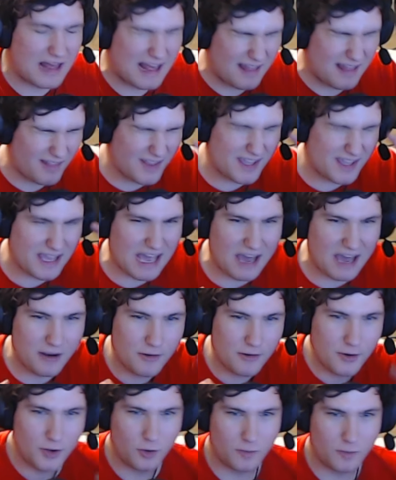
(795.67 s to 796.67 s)
like, I
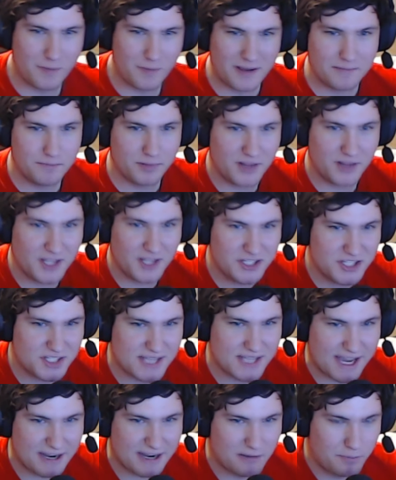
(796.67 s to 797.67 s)
don't know, my blood just
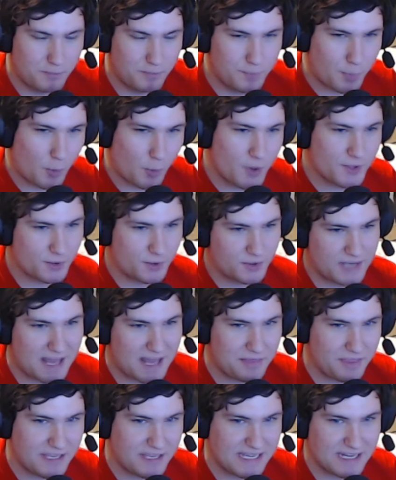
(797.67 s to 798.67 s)
kind of boiled at
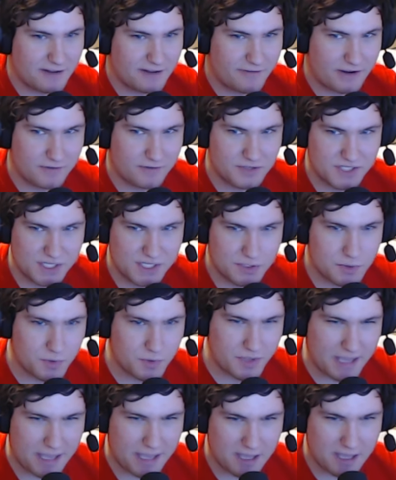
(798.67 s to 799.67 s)
the end of every single
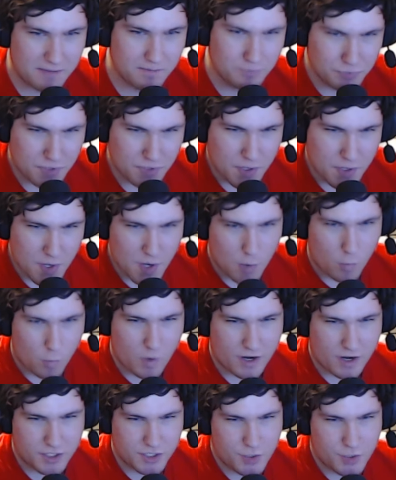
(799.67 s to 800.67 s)
game,
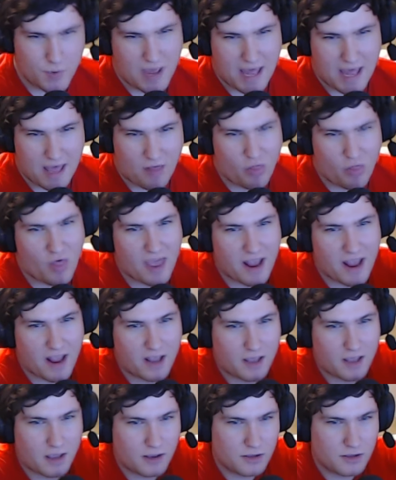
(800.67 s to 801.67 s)
where you had,
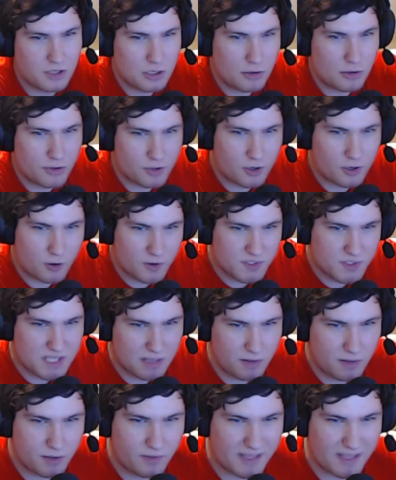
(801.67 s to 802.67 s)
like, the girls that
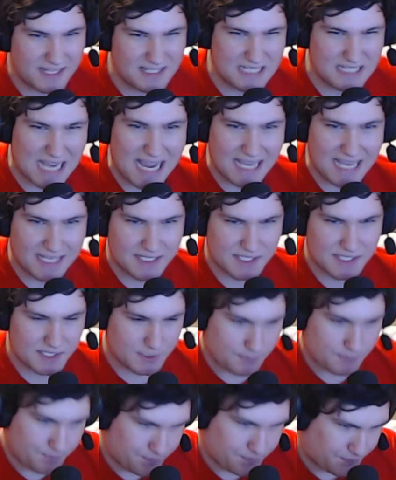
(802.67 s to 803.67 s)
look like dykes,
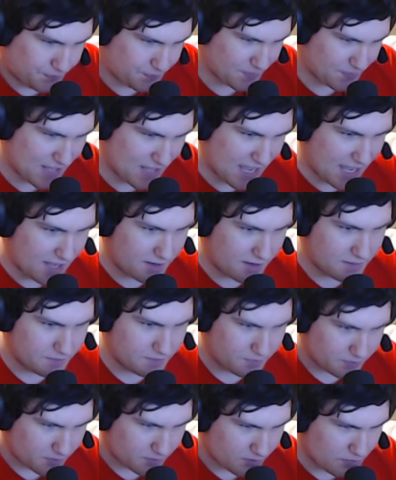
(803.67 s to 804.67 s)
and
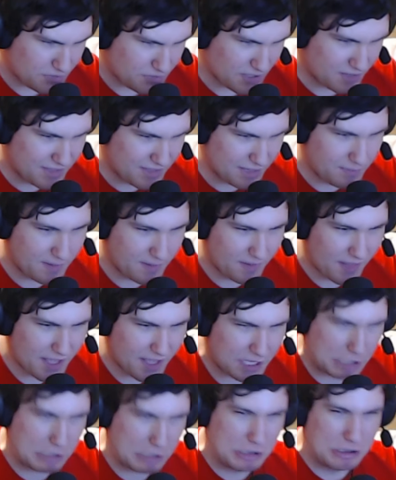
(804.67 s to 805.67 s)
they'd be
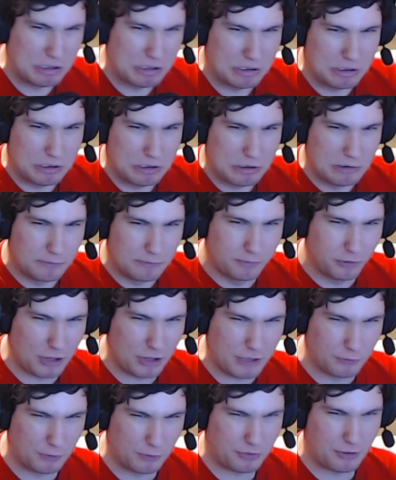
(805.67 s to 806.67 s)
like, play
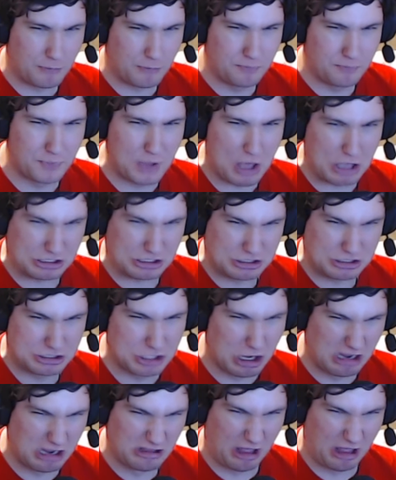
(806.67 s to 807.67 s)
with the best,
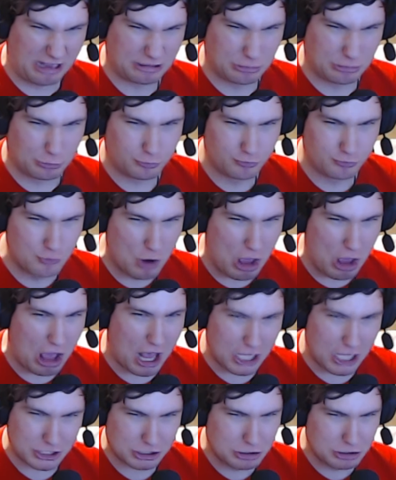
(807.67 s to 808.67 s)
I like the
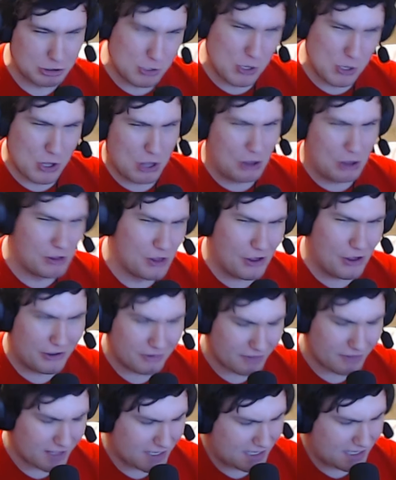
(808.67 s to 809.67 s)
rest.
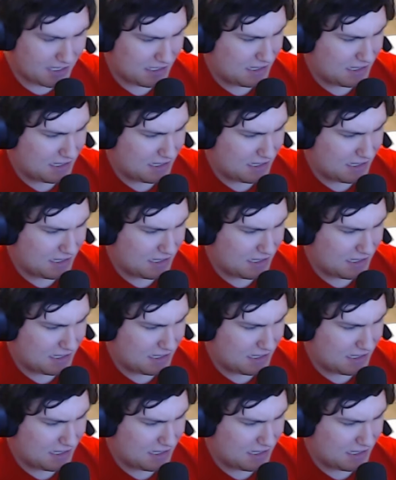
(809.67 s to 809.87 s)
Like,